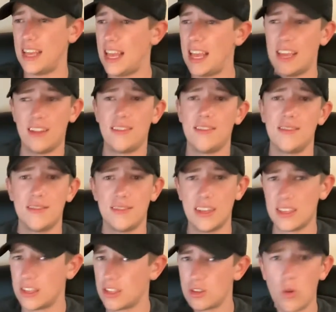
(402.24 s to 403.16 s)
it.
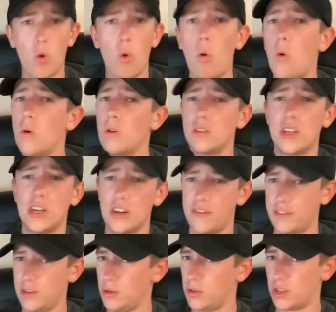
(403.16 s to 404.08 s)
That's the whole entire
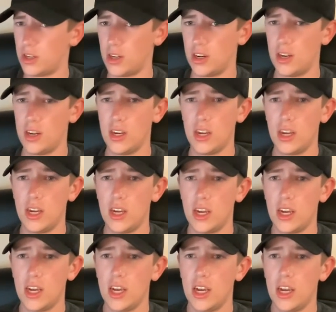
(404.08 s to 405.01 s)
future.
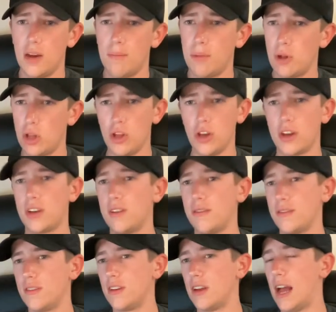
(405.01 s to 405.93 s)
But look,
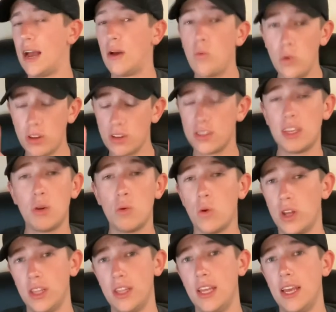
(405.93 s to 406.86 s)
I will say
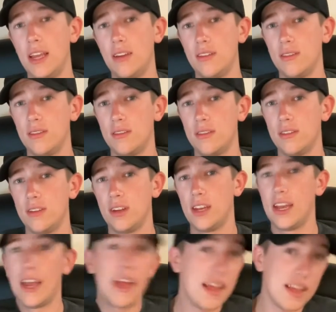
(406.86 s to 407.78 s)
one thing,
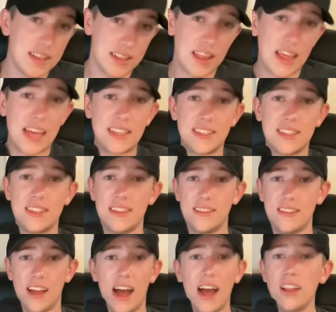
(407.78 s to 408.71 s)
and that's
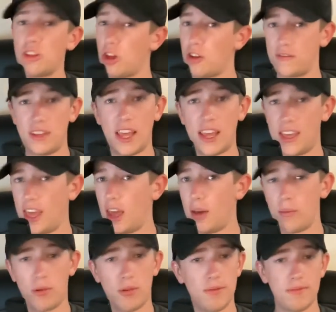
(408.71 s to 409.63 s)
I love Dan
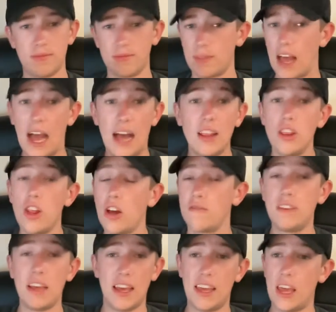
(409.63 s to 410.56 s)
Campbell. I
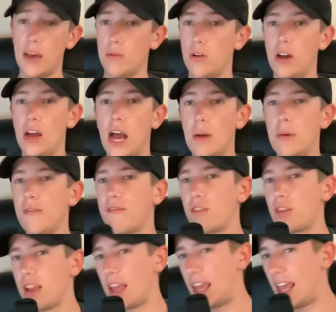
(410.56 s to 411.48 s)
mean,
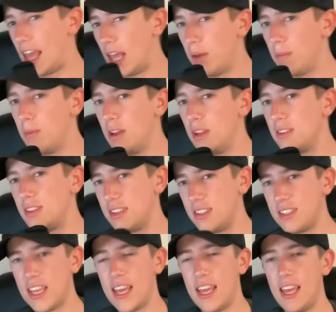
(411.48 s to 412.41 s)
for him
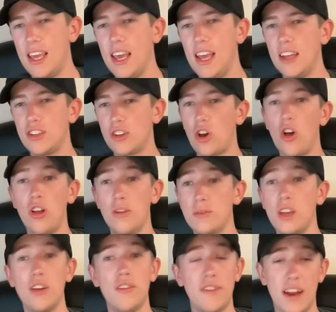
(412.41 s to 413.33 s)
to call
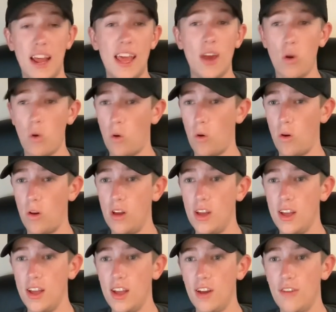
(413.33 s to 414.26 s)
himself an a-hole
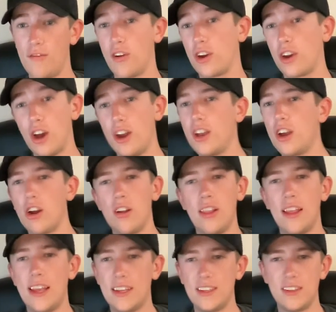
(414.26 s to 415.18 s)
for cutting our
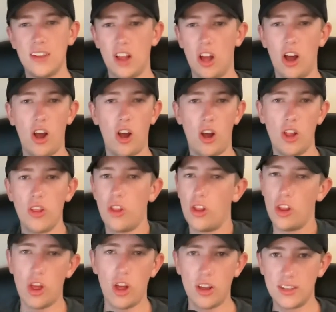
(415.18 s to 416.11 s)
land, the
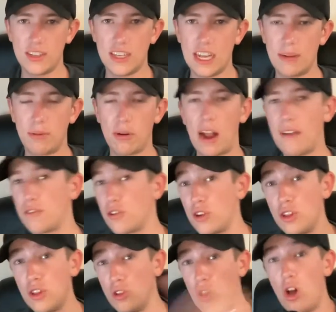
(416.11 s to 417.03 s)
long snapper after
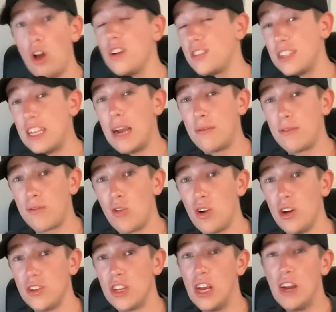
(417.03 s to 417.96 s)
he long snapped
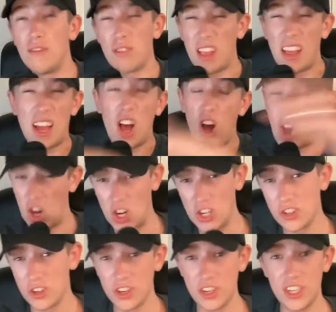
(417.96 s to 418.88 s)
for us for like
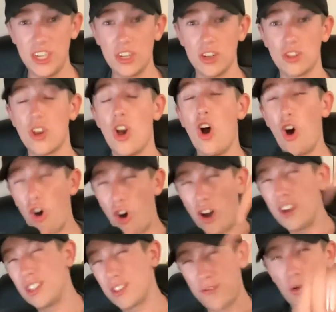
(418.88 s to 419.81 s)
100 years
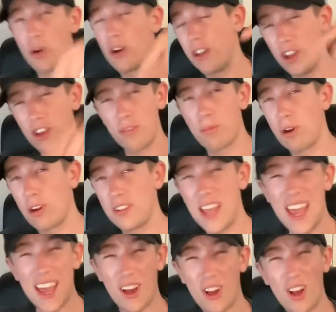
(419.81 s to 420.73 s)
on his 40th
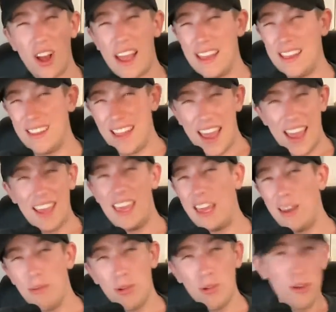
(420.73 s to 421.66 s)
birthday, and Dan Campbell